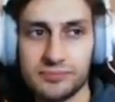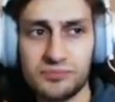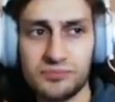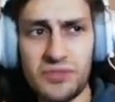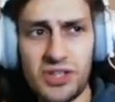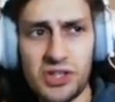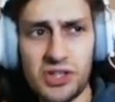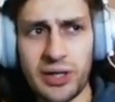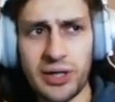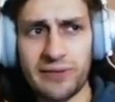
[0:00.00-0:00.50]

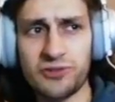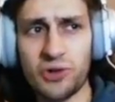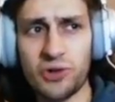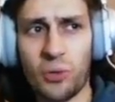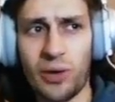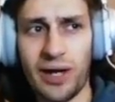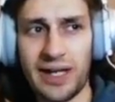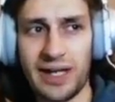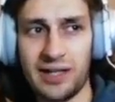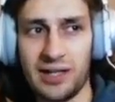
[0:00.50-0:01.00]
You have
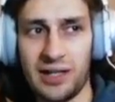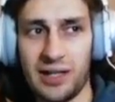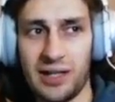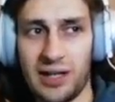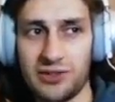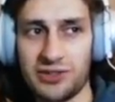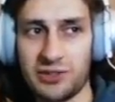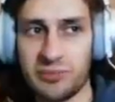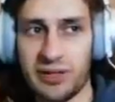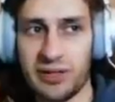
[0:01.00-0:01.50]
quite a
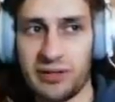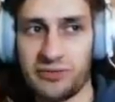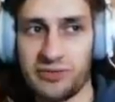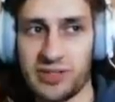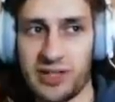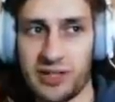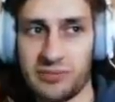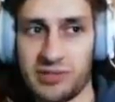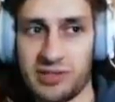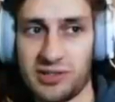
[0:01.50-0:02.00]
large amount of
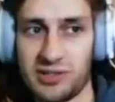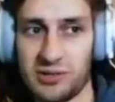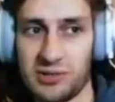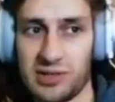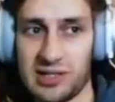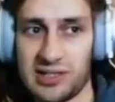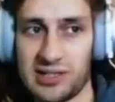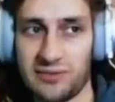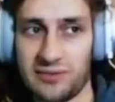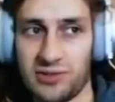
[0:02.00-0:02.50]
time to do
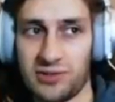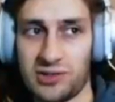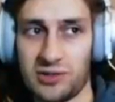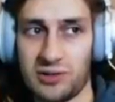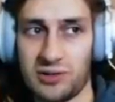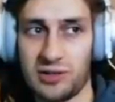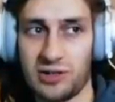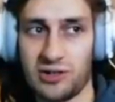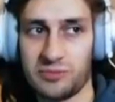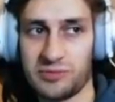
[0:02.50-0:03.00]
this if you do
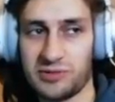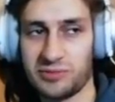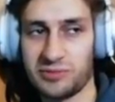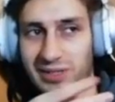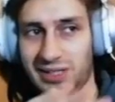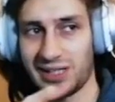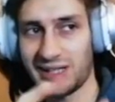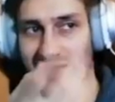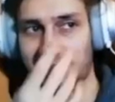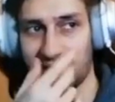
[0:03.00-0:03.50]
it
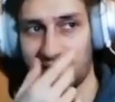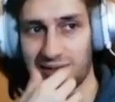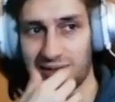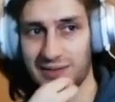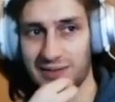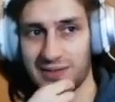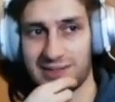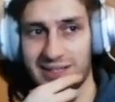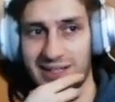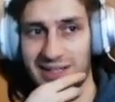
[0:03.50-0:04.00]
optimally, like,
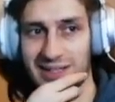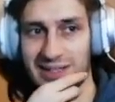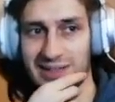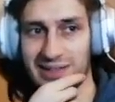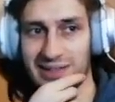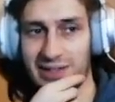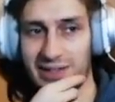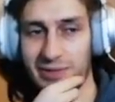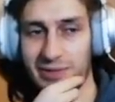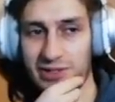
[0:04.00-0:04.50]
see,
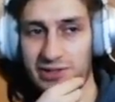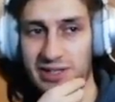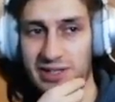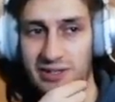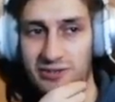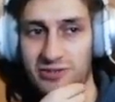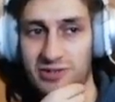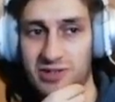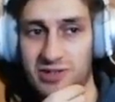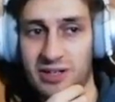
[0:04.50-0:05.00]
like how much
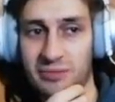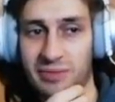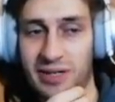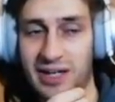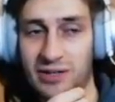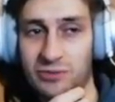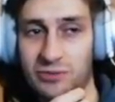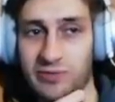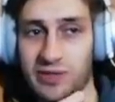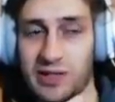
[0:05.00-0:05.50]
extra time I
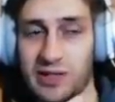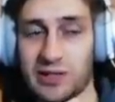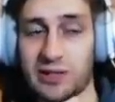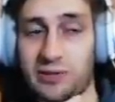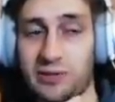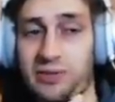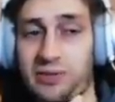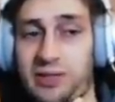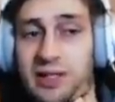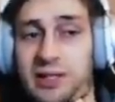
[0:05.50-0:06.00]
had with the
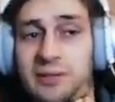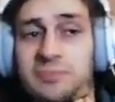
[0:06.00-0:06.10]
clone there.